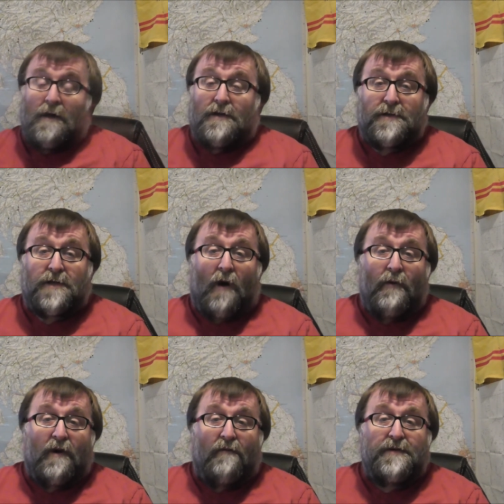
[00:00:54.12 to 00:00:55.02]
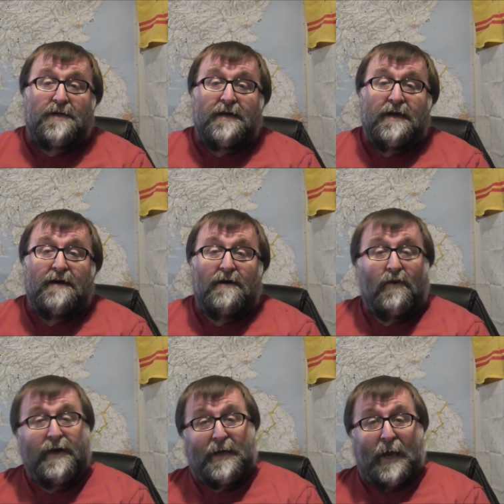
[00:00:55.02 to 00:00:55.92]
To start with, obviously,
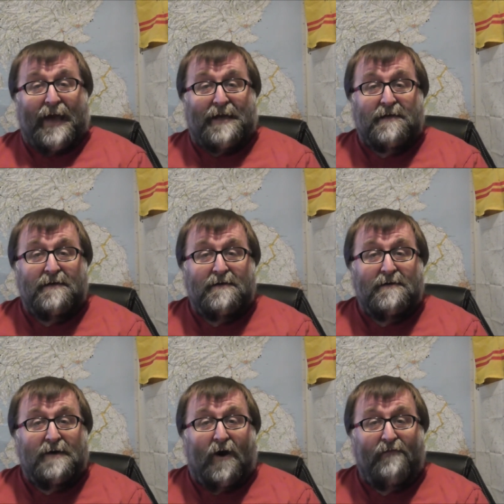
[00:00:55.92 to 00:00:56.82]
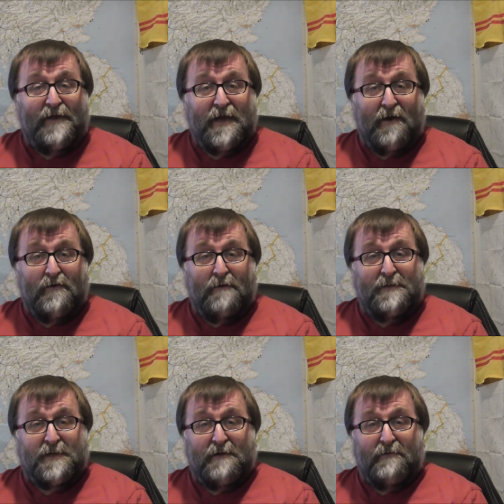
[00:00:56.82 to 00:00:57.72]
we collect our video
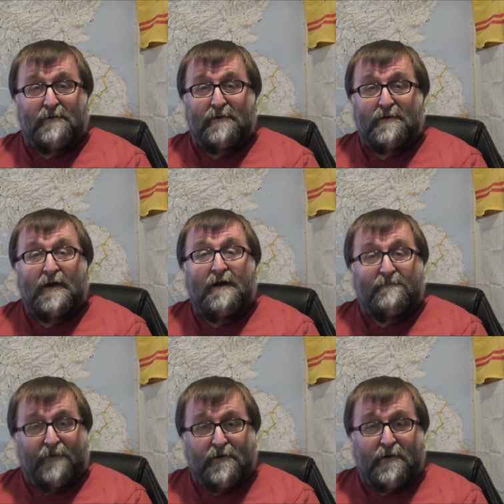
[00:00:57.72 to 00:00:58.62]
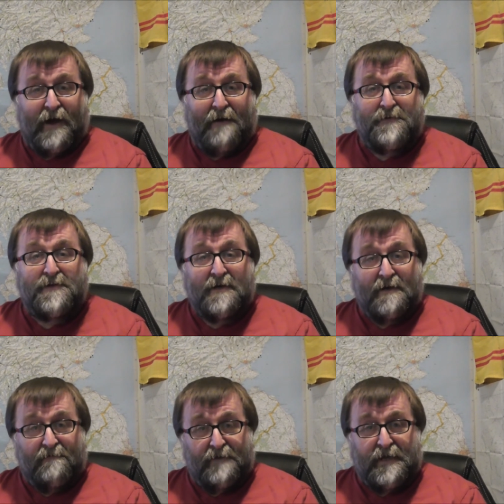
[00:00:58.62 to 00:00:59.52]
material, photographs,
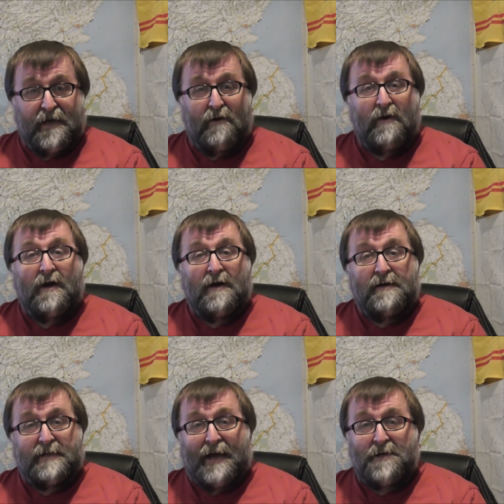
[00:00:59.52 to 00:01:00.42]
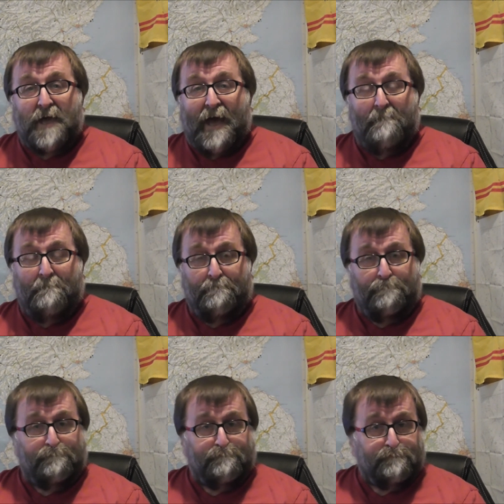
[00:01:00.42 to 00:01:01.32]
video, dash cam
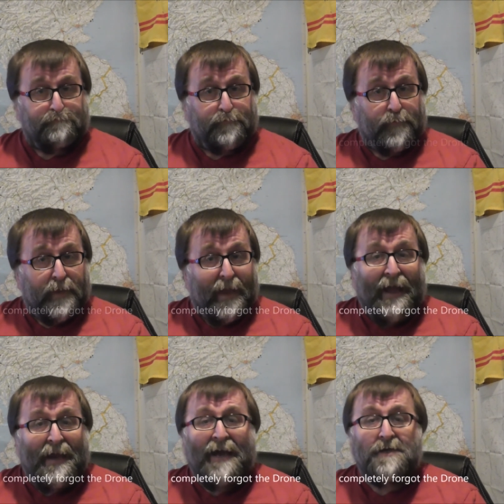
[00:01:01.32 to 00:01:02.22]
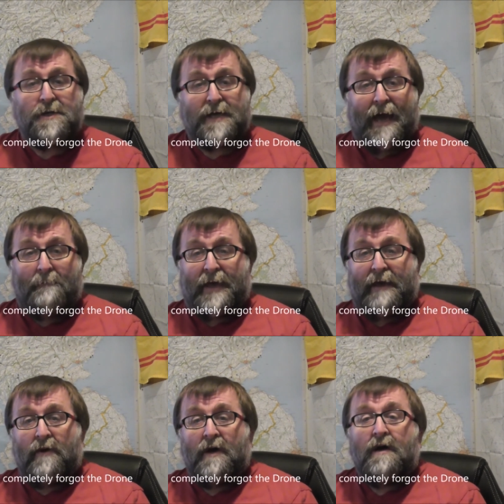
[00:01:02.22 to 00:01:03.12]
and action cam
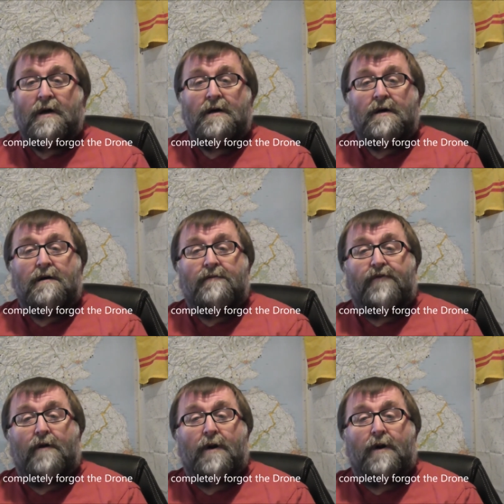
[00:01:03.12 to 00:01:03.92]
now from